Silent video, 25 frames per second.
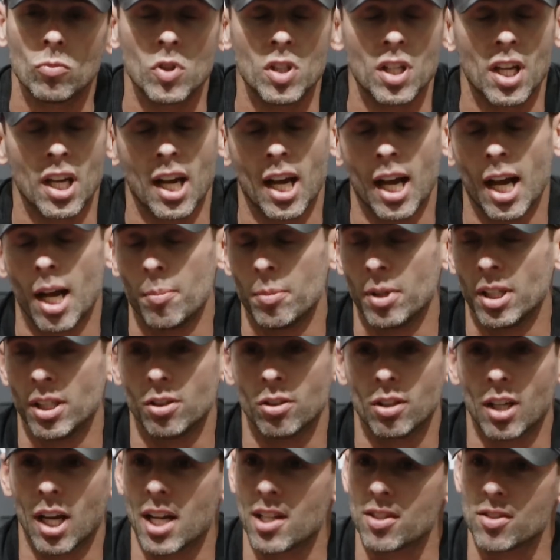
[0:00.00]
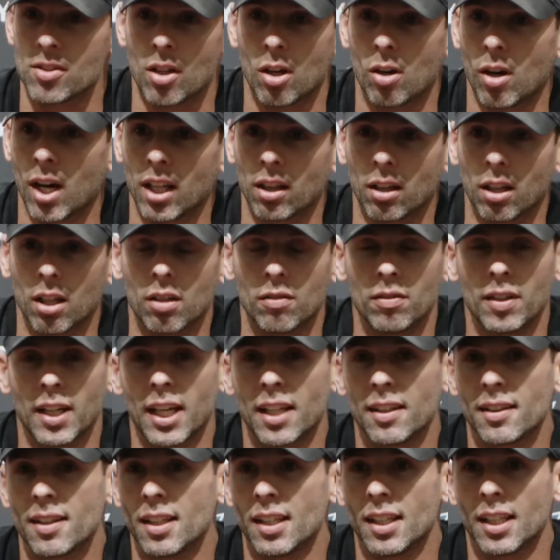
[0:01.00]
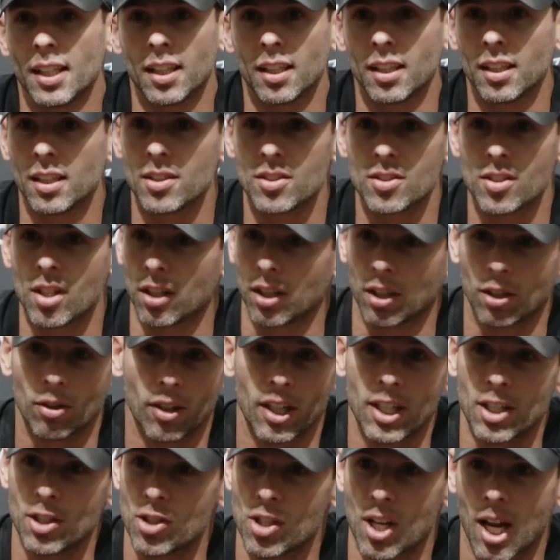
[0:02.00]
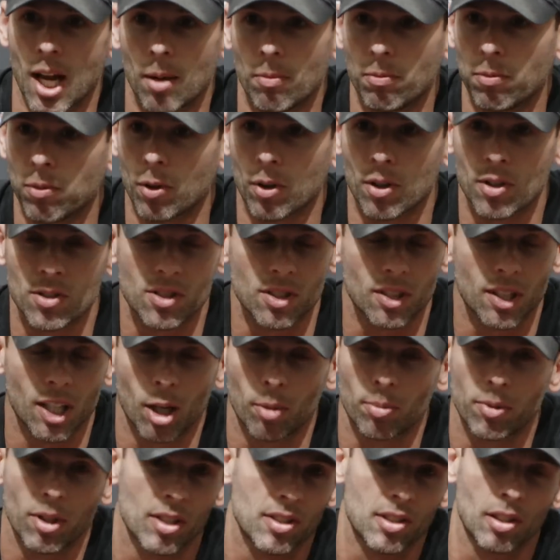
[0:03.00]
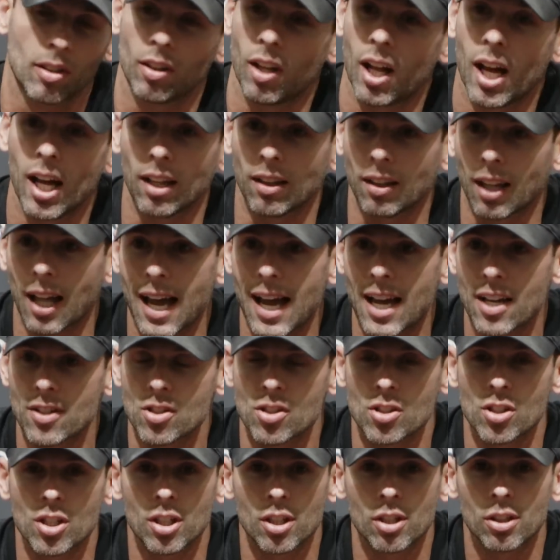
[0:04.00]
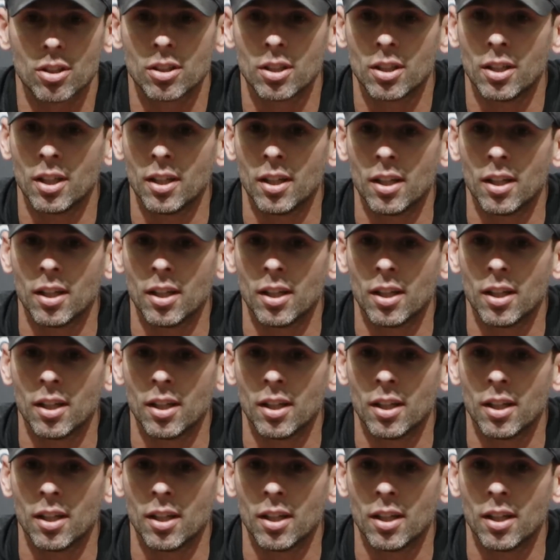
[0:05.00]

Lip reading: Yeah, I mean, you guys know I love Anthony, and he's done a great job for us and helped us a lot last year.